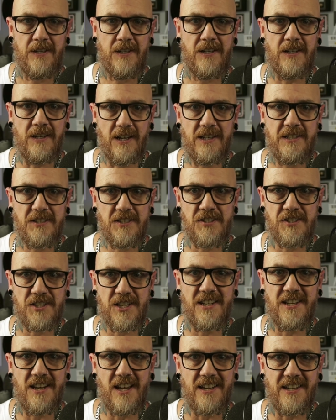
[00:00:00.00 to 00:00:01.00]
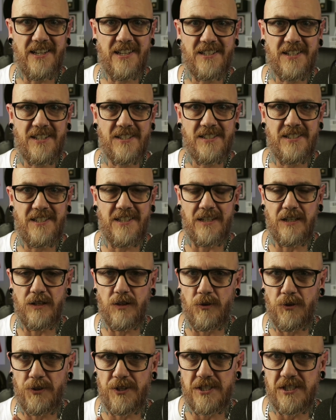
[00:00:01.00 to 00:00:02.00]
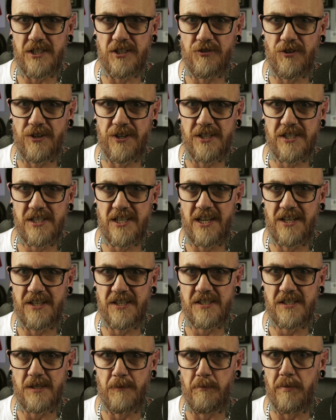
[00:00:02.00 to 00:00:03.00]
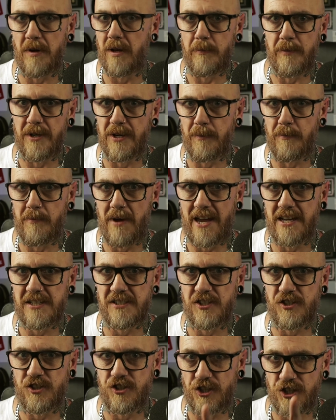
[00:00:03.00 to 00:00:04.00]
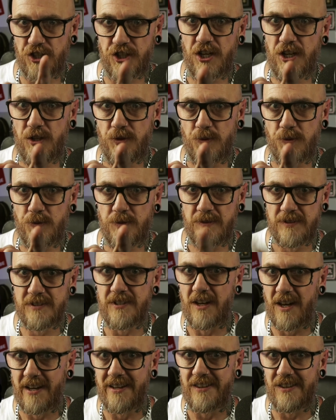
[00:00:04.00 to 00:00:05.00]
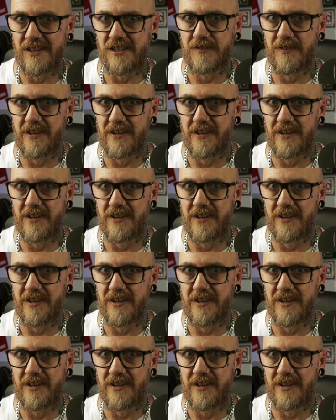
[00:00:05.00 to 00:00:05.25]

he likes to say like, doesn't he, or is he trying to send a subliminal message to you, to like this